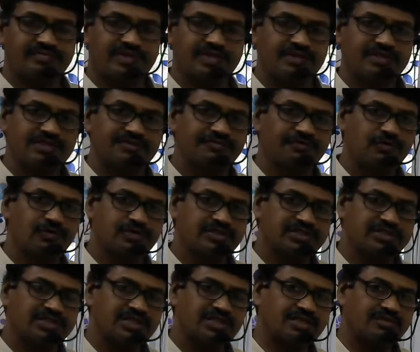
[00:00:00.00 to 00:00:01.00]
This fourth
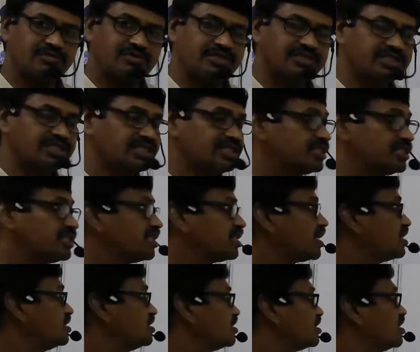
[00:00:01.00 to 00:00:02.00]
shell I am considering here
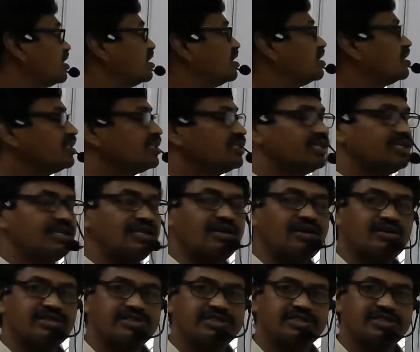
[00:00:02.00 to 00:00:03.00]
as the
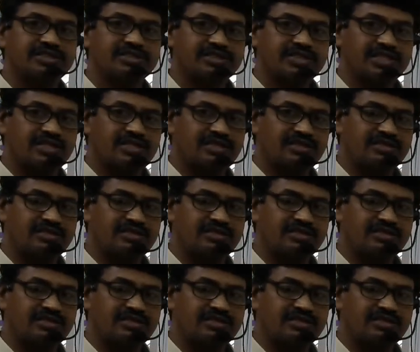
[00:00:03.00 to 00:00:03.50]
last shell.